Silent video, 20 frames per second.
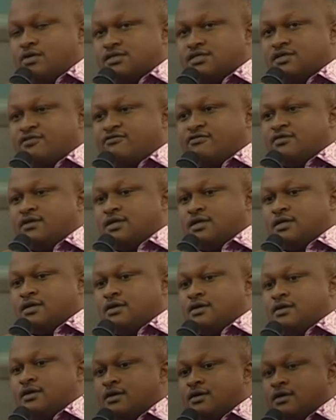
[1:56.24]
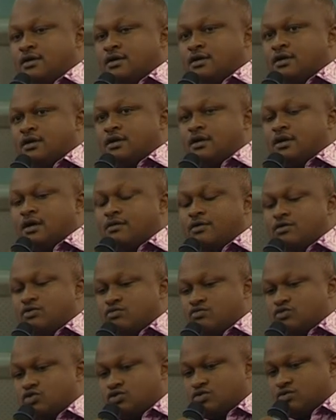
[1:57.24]
research highlighted to the
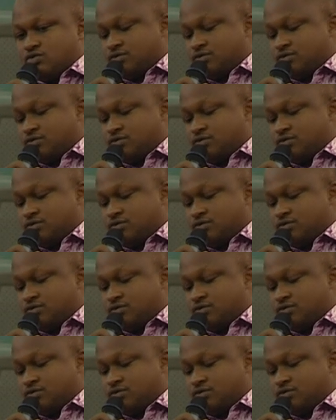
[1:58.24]
diaspora was